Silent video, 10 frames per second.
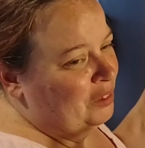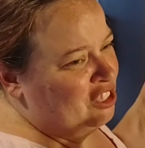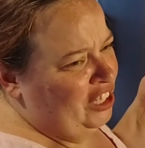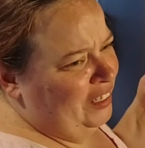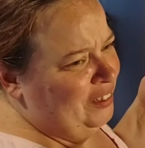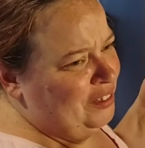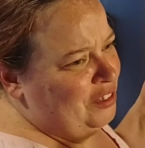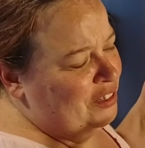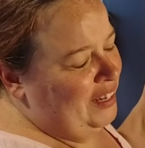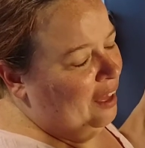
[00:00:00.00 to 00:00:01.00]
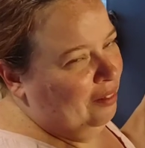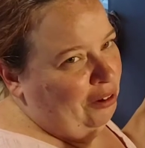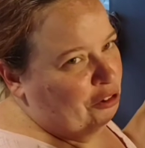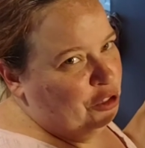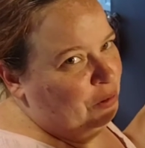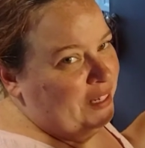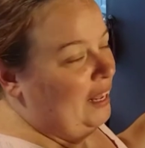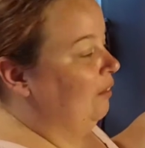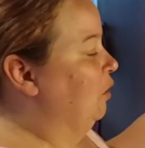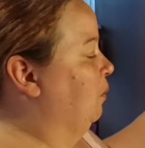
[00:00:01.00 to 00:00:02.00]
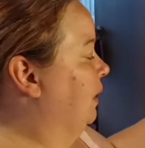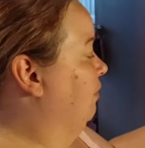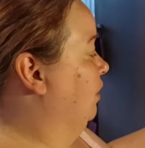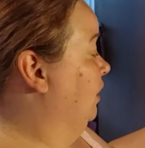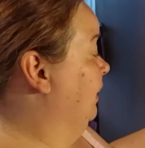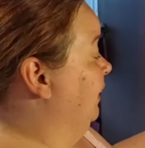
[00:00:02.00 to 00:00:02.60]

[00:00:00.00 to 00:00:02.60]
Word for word: chicken salad or tuna salad or whatever.